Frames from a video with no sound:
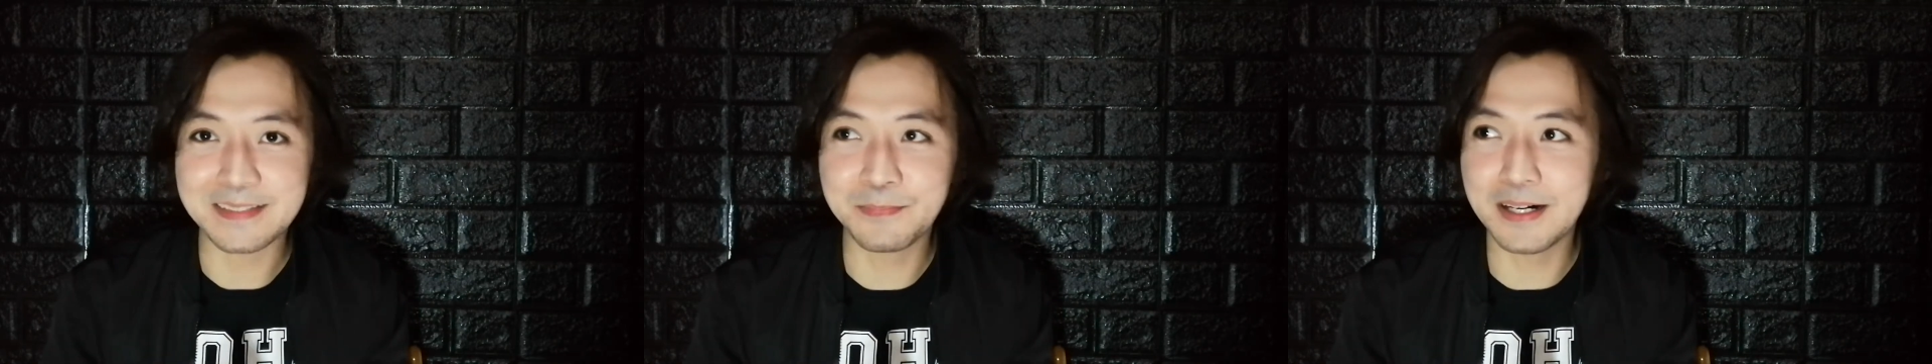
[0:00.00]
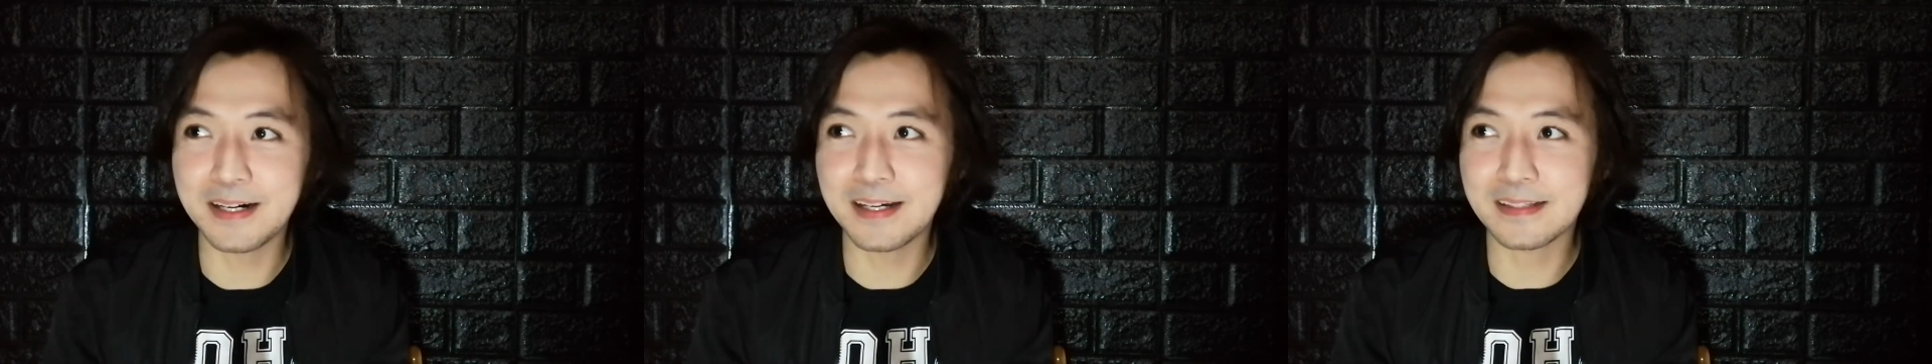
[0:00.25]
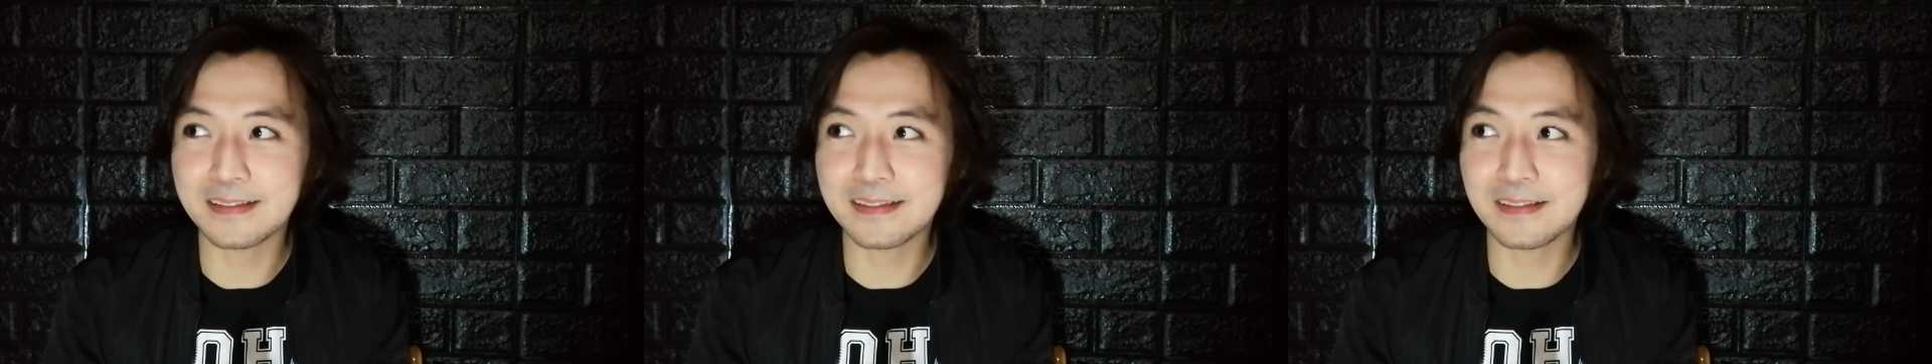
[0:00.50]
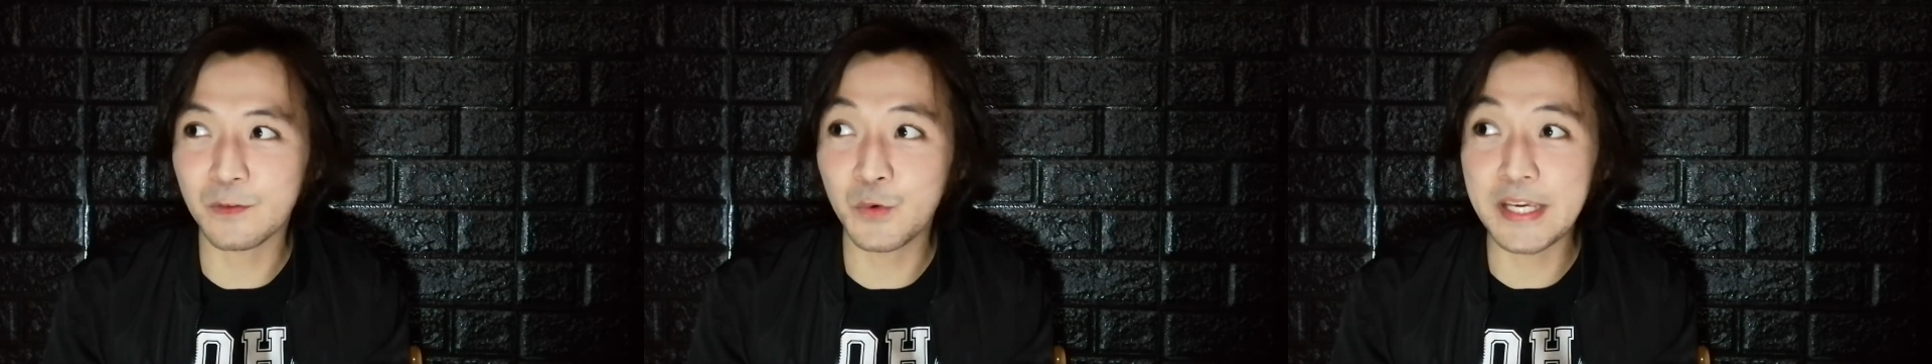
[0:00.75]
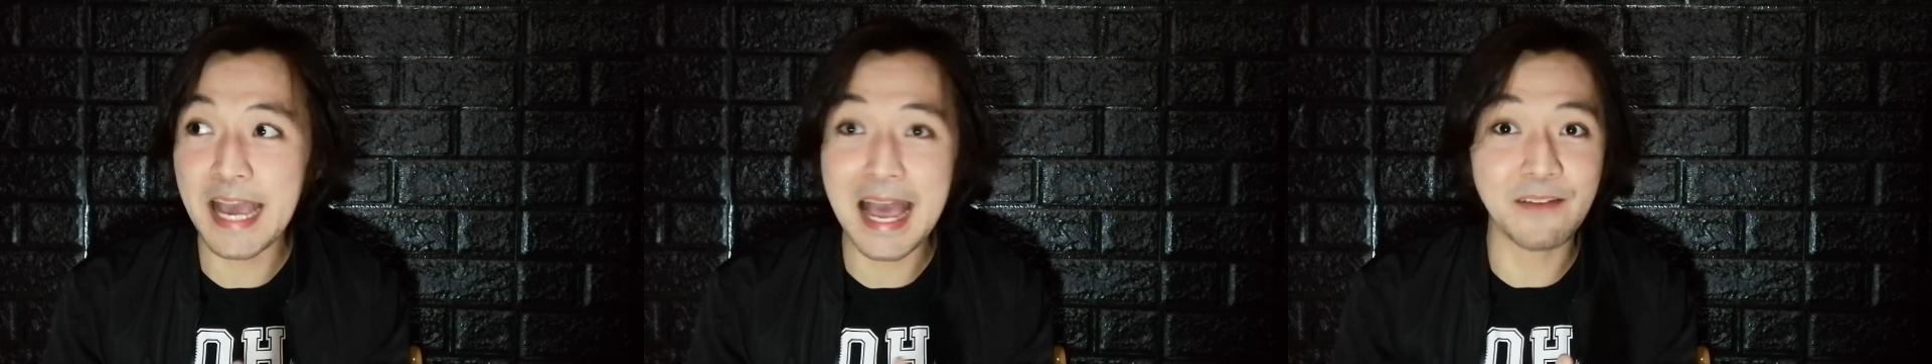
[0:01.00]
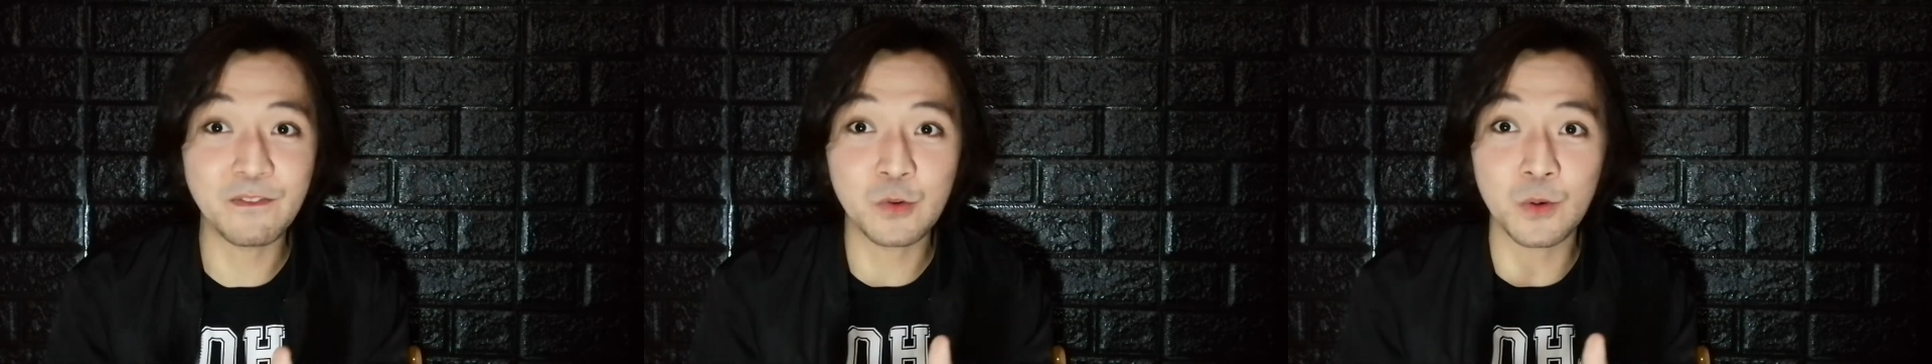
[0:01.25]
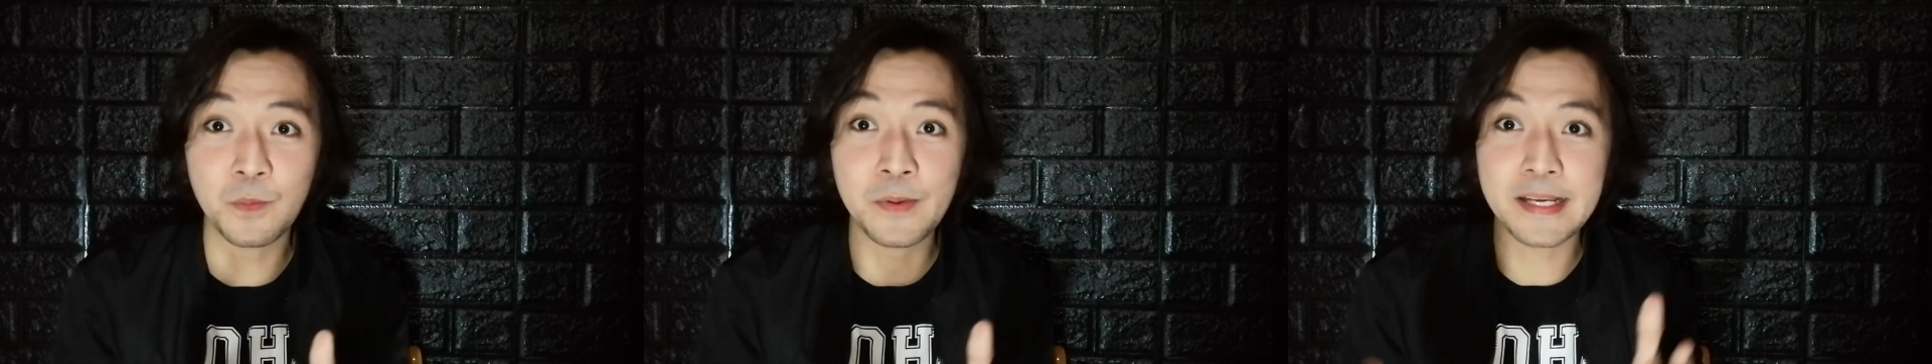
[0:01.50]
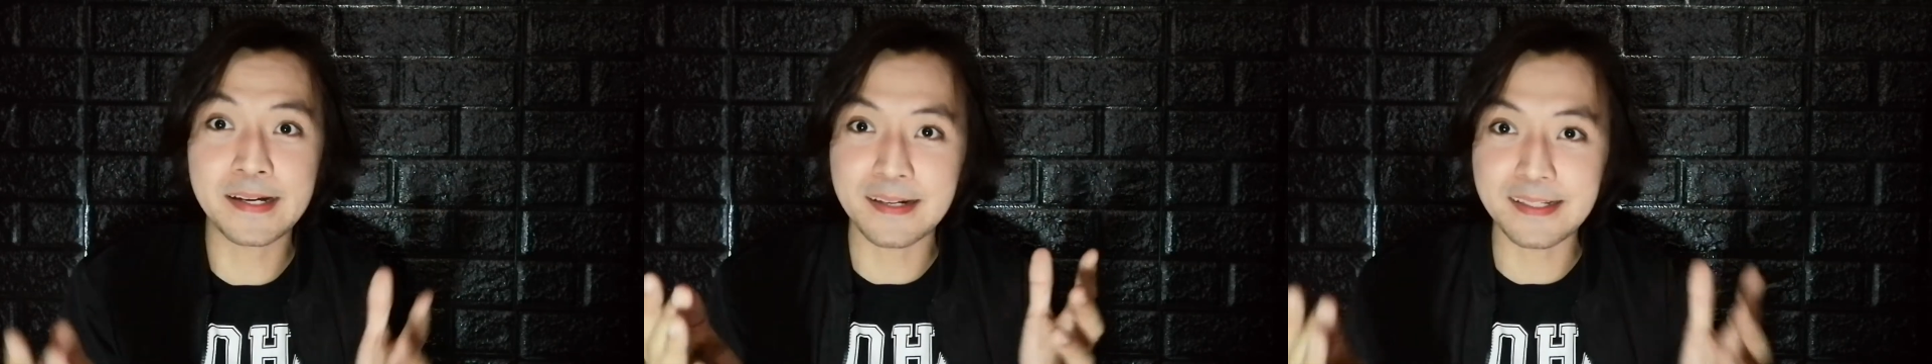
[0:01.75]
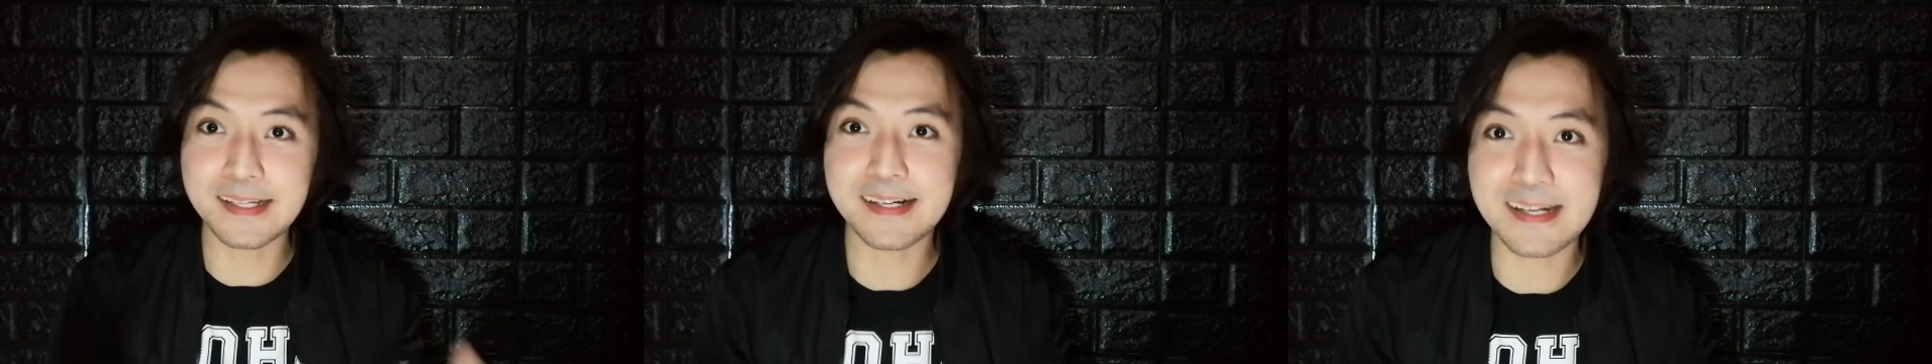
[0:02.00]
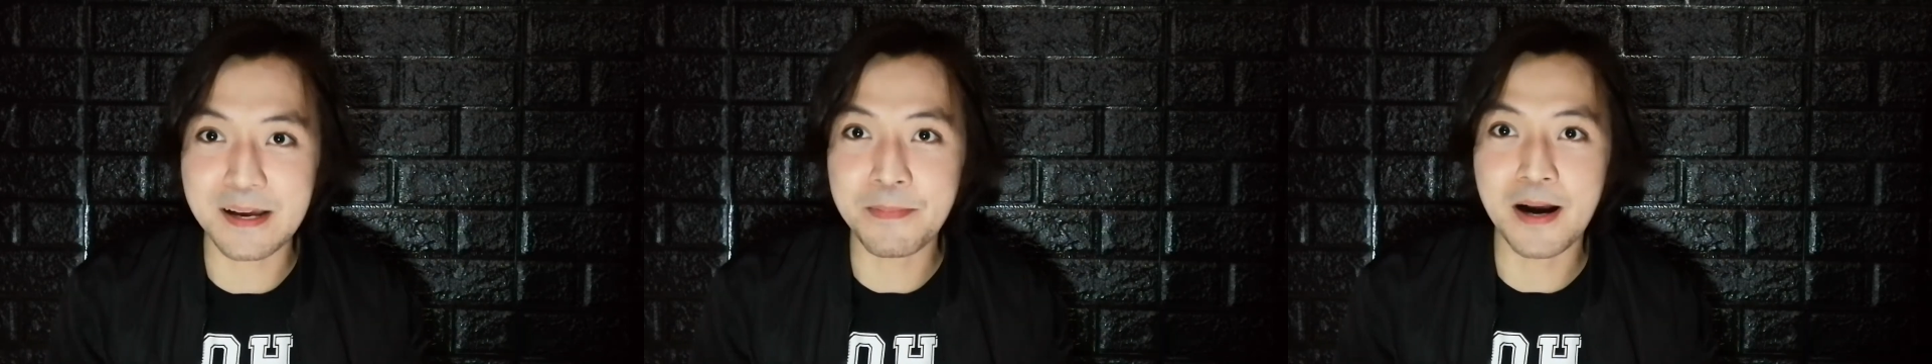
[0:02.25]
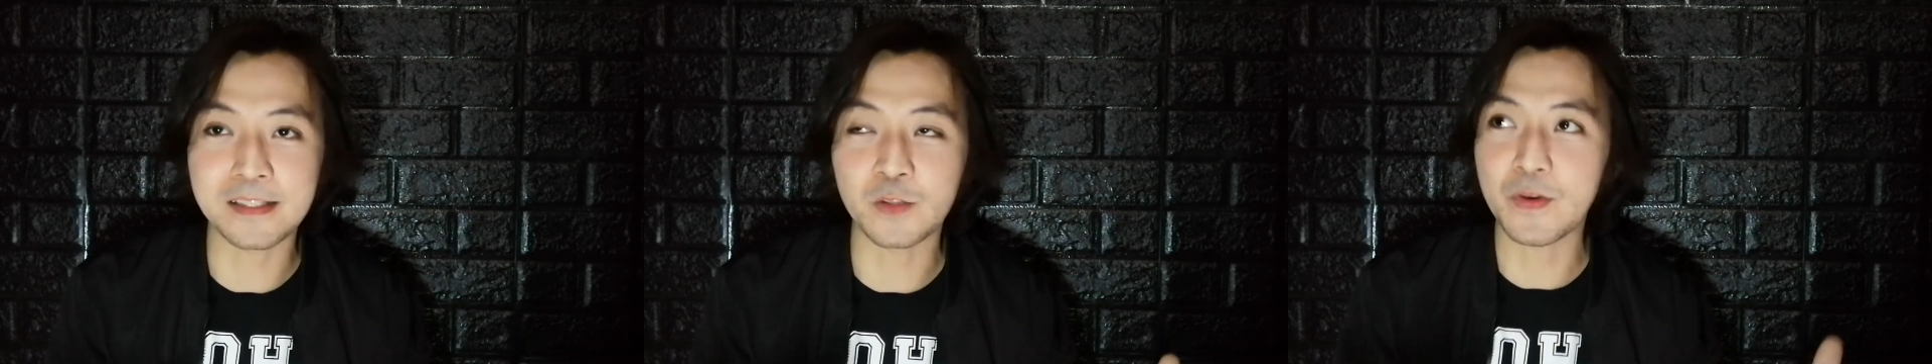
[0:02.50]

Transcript: But we have to be critical about it.